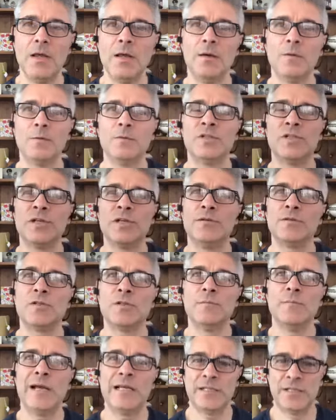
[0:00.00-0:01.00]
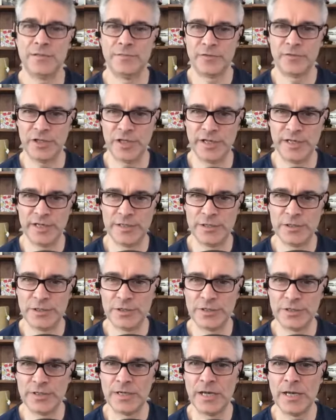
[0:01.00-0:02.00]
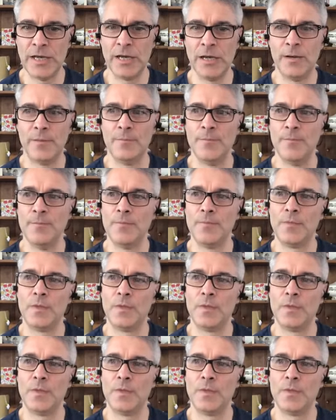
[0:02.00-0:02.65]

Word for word: so it's a massive change. Um,